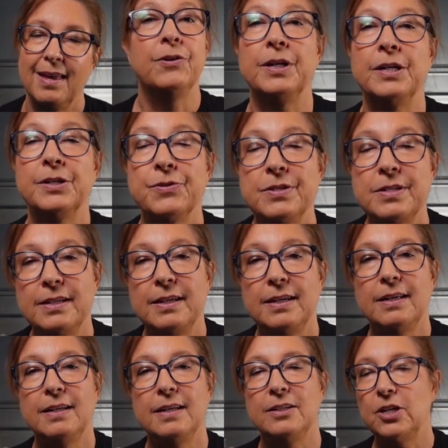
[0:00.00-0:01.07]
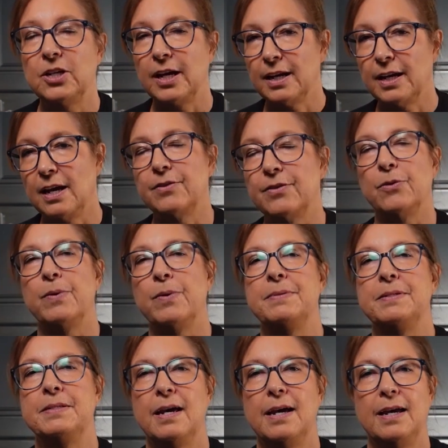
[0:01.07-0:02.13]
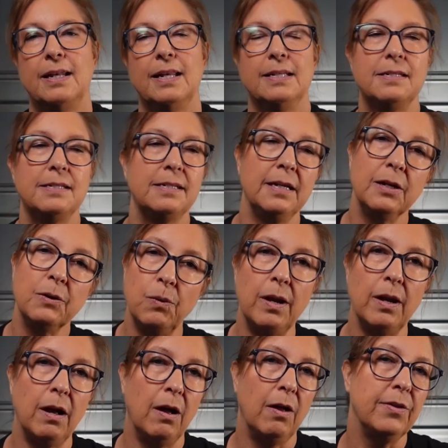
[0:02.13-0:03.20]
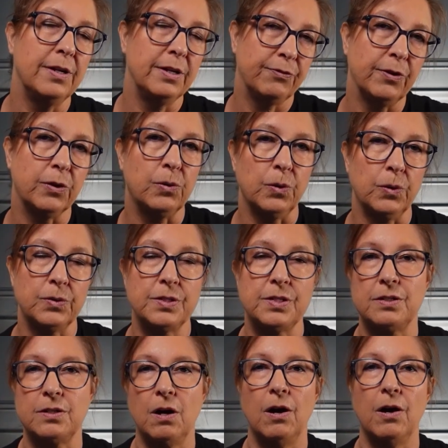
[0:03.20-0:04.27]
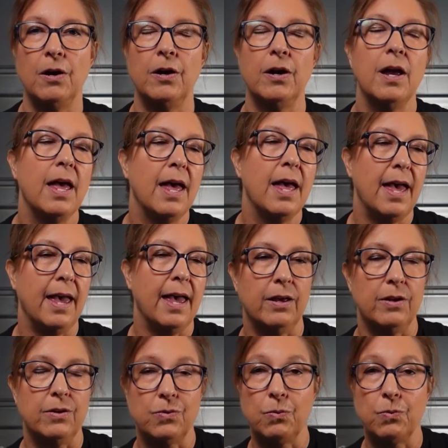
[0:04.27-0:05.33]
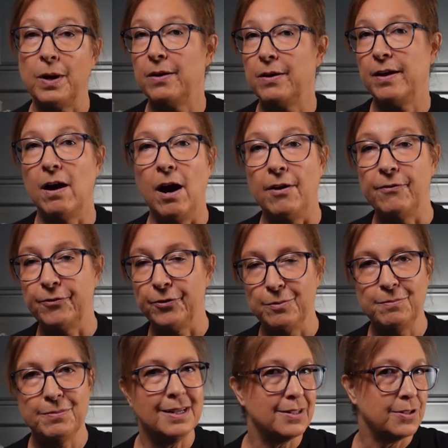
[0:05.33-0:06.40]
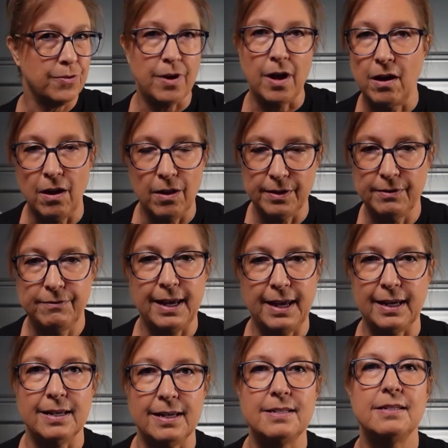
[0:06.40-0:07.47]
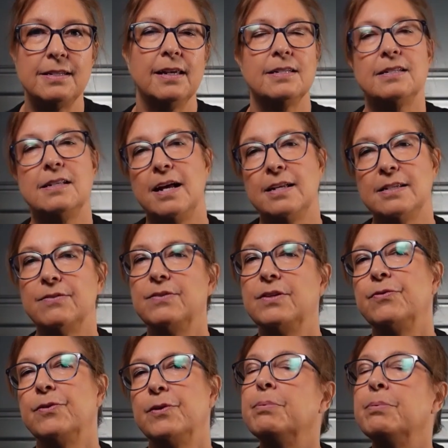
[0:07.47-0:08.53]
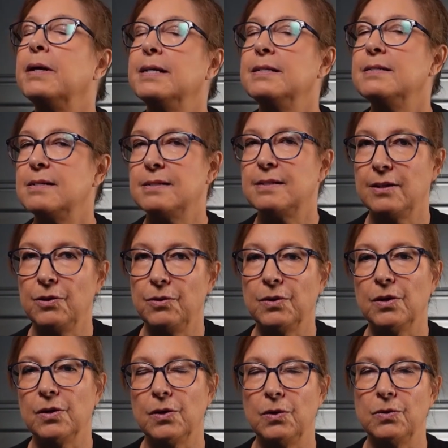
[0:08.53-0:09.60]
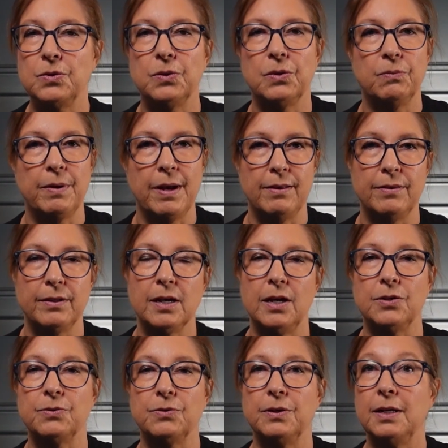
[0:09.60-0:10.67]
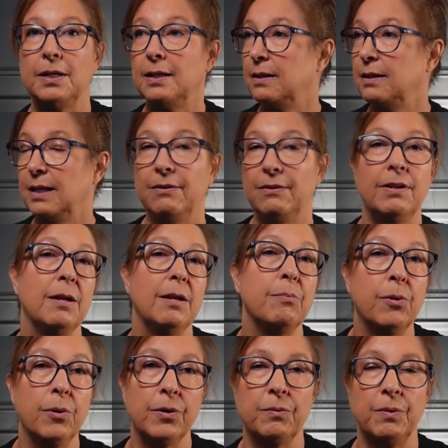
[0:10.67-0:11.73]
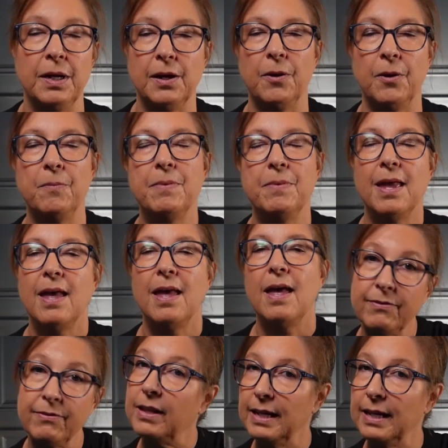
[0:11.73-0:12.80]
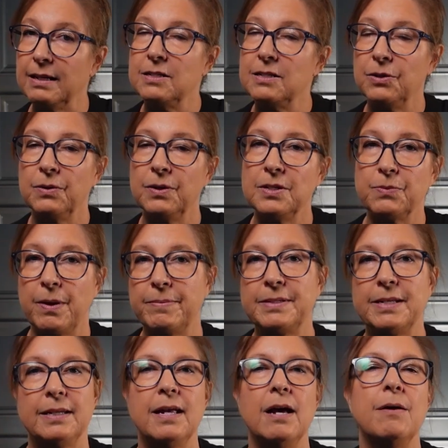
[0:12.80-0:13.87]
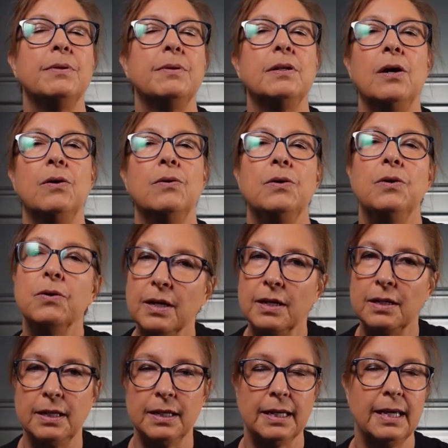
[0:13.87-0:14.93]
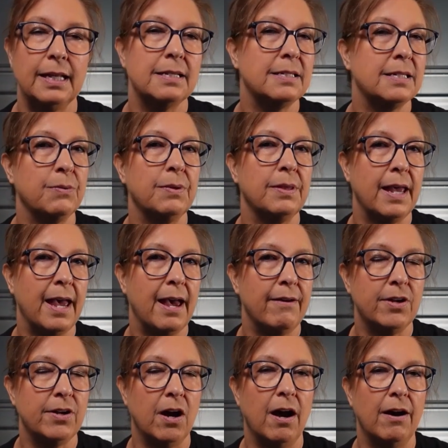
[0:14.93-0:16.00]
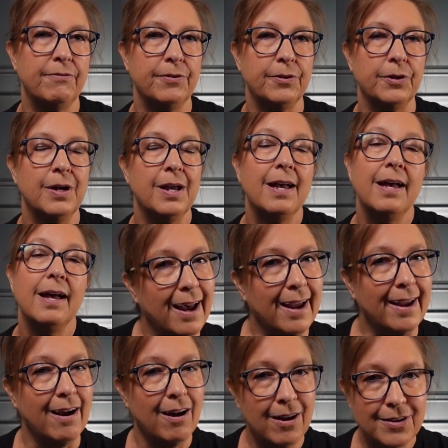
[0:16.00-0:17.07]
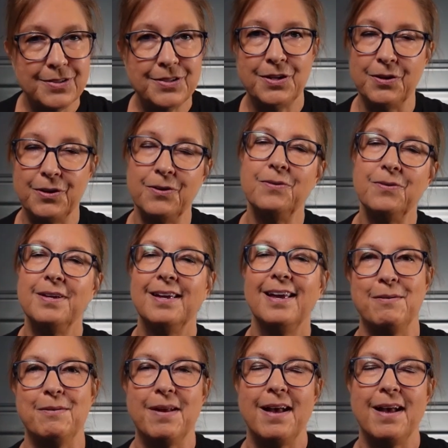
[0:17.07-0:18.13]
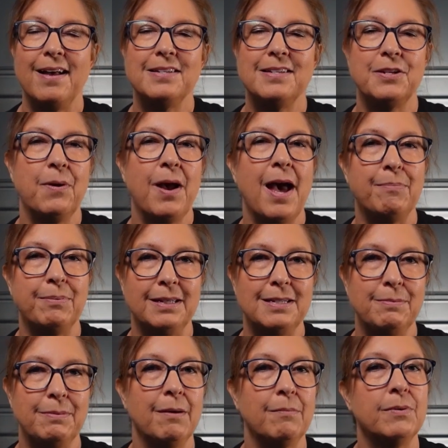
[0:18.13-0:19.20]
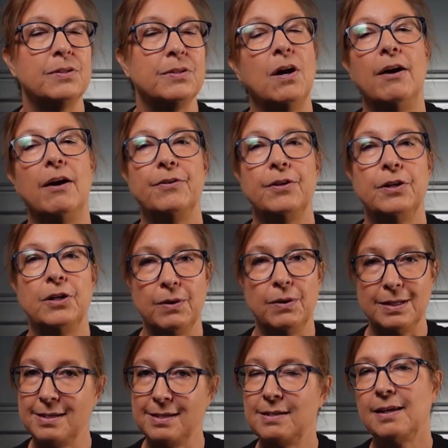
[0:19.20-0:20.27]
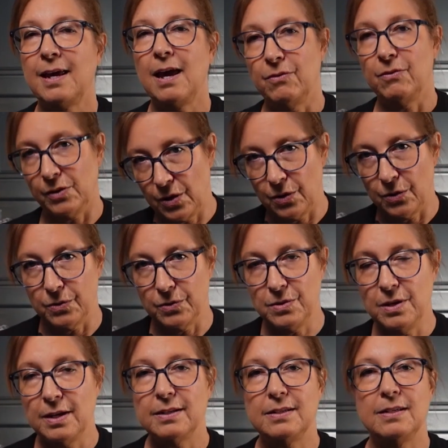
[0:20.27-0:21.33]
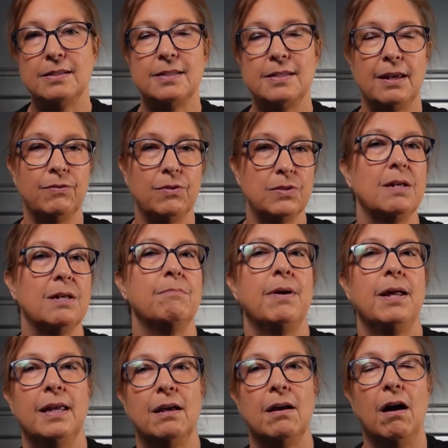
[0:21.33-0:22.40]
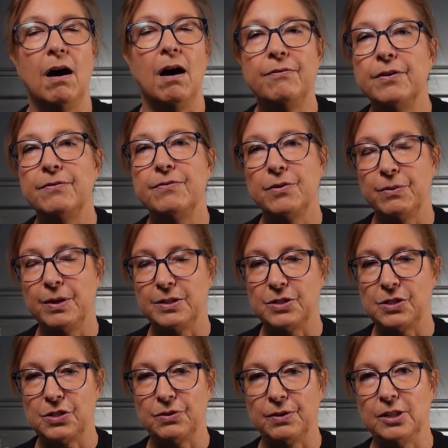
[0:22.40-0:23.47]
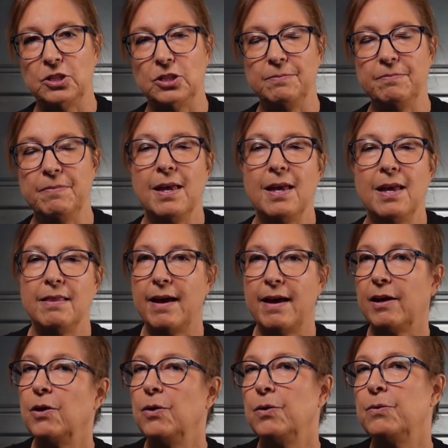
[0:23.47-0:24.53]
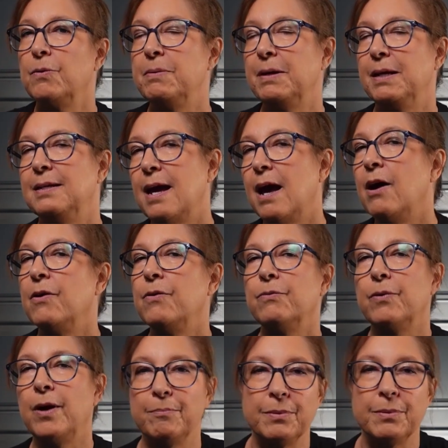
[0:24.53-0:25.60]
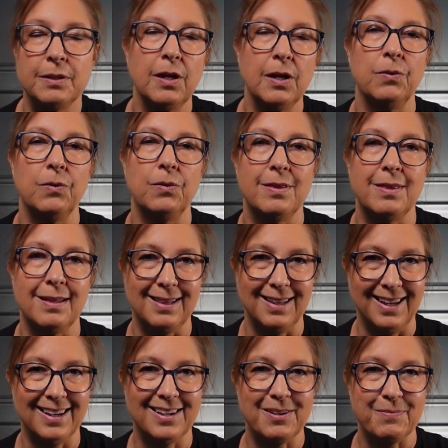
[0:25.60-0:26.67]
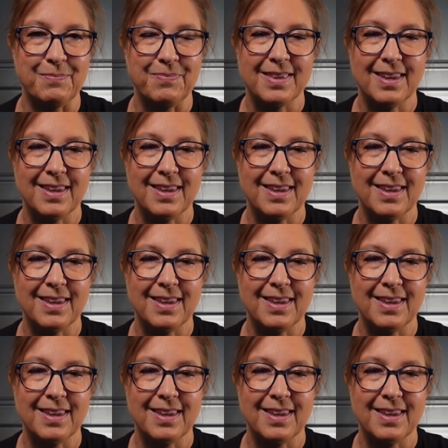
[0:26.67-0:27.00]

If you're interested in checking out their website and seeing what all the different courses are and where they offer them, because they're not all in Vegas. He has lots of different places that you can go to around the country and even in Puerto Rico. I'll have the link to his website down below. You can click in and see what they have to offer. I also am so happy to be able to offer you a discount code to save you some money off of the registration. That code will be down right below the link.